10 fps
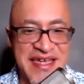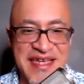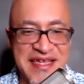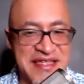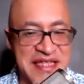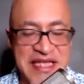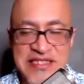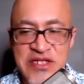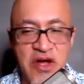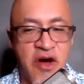And that
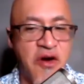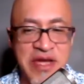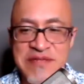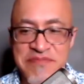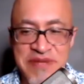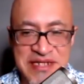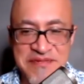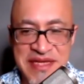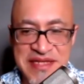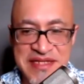just always bugged
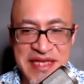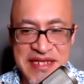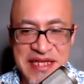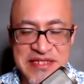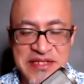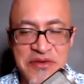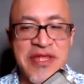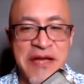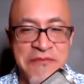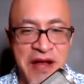me. And I don't
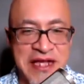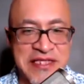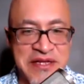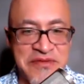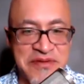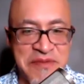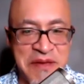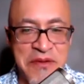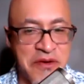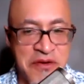like practicing when
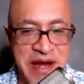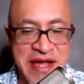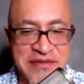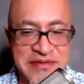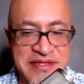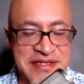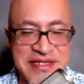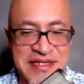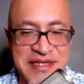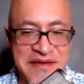people are around, you
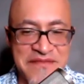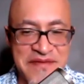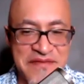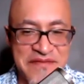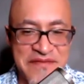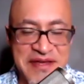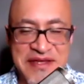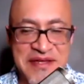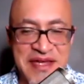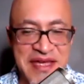know, like if
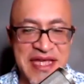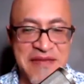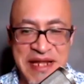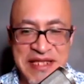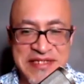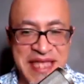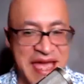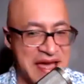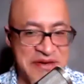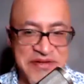anybody's in the
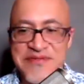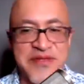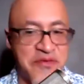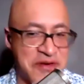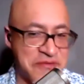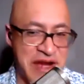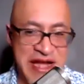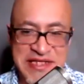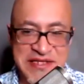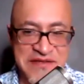house, don't want to
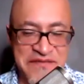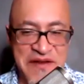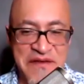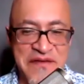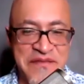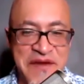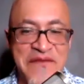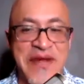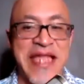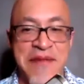practice. If
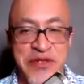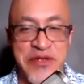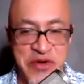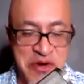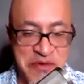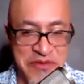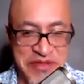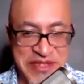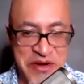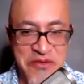my neighbors are home, I really
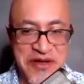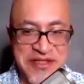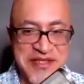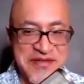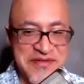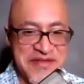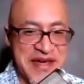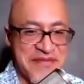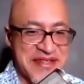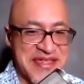don't want to that
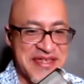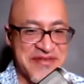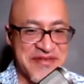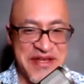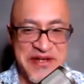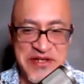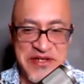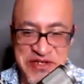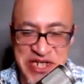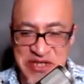much either, you know,
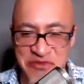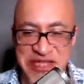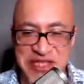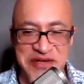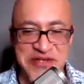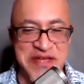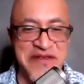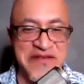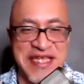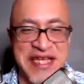shut the windows, even
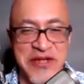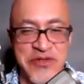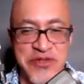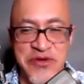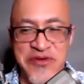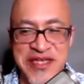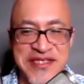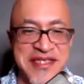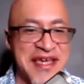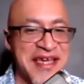if it's like 100 degrees,
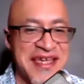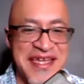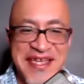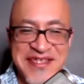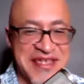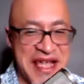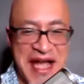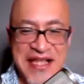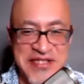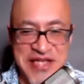you know, it's like,
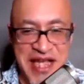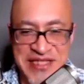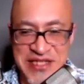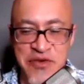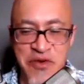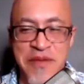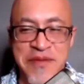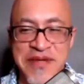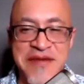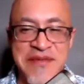I just don't want people
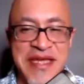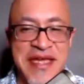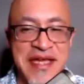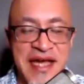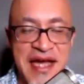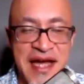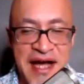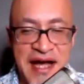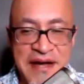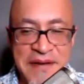to hear me.
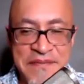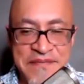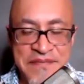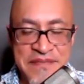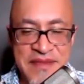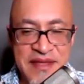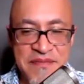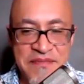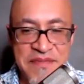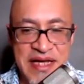
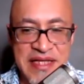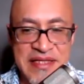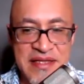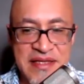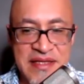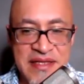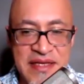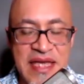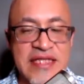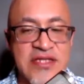But
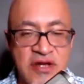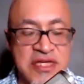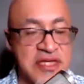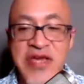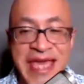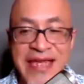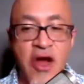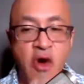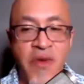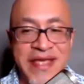you can't
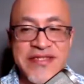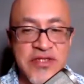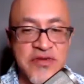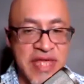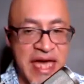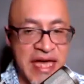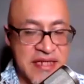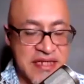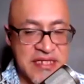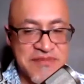always do that.
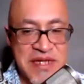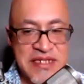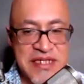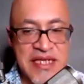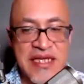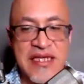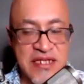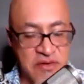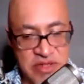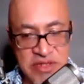And especially, you
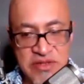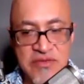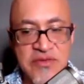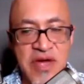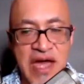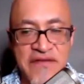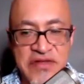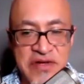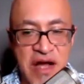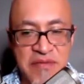know, when you have
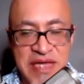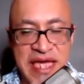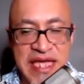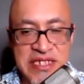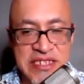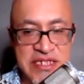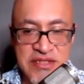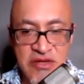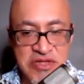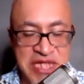other obligations and
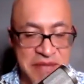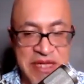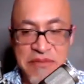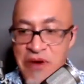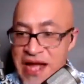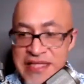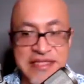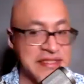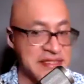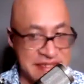the only time you can practice
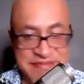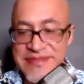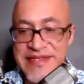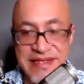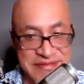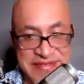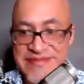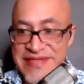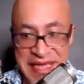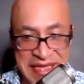is at, you know,
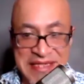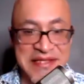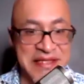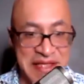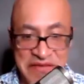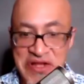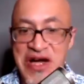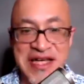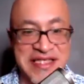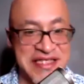10, 11
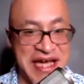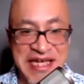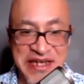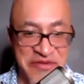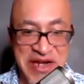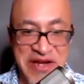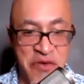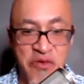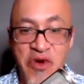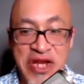o'clock at night or whatever,
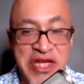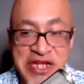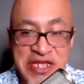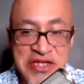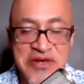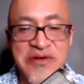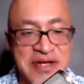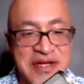what are you going to do?